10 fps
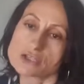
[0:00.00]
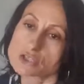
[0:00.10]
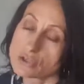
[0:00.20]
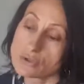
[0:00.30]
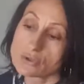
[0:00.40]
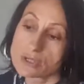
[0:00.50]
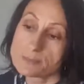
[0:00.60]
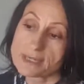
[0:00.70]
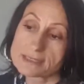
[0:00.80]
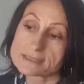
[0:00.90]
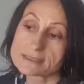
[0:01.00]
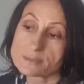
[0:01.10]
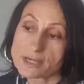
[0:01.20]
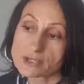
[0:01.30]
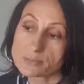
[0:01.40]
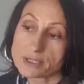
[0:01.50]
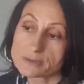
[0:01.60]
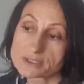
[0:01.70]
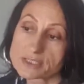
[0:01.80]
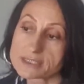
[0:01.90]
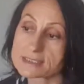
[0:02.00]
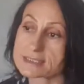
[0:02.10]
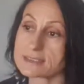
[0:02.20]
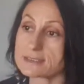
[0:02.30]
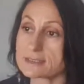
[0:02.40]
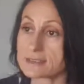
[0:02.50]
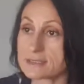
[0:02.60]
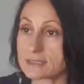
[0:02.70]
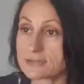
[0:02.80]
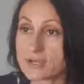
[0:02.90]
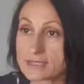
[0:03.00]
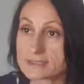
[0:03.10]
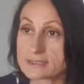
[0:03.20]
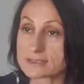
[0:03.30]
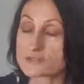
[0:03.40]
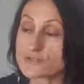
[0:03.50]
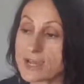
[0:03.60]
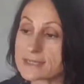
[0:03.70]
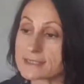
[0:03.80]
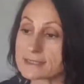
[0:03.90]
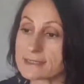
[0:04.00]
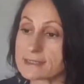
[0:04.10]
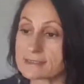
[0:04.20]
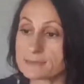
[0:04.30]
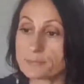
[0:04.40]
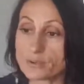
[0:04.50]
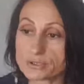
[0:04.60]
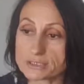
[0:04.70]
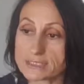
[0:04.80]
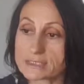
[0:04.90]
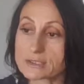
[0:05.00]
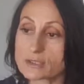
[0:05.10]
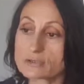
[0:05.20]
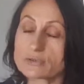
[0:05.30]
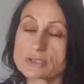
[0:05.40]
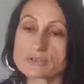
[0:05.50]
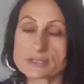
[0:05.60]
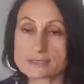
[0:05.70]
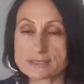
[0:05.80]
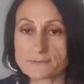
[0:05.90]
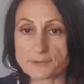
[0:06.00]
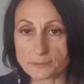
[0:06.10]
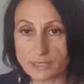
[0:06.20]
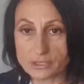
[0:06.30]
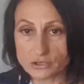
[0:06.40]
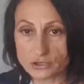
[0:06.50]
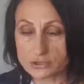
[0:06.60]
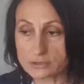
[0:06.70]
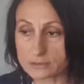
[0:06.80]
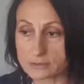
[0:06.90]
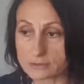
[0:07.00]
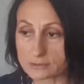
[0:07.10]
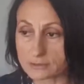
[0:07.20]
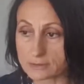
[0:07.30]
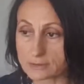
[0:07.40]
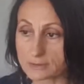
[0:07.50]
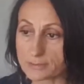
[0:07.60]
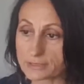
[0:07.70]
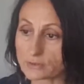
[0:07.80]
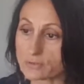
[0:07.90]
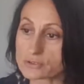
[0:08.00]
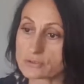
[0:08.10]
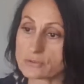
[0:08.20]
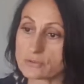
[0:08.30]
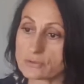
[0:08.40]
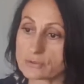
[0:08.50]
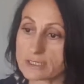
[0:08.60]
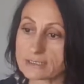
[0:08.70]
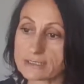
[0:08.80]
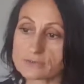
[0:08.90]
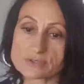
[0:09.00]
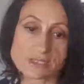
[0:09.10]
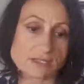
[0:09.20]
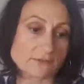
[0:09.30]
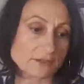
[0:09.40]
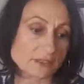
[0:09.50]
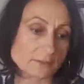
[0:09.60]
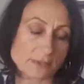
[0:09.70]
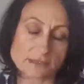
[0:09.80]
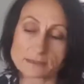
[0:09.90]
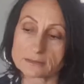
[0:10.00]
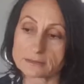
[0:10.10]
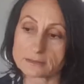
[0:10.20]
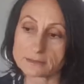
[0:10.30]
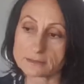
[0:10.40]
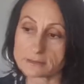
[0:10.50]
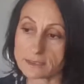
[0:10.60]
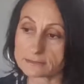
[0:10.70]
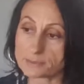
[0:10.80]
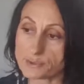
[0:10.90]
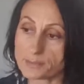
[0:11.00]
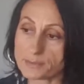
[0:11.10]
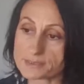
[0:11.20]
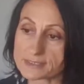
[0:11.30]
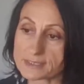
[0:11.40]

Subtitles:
So imbalance in the microbiome creates the stress in the body that not only triggers inflammation, but also can lead to significant mental health problems.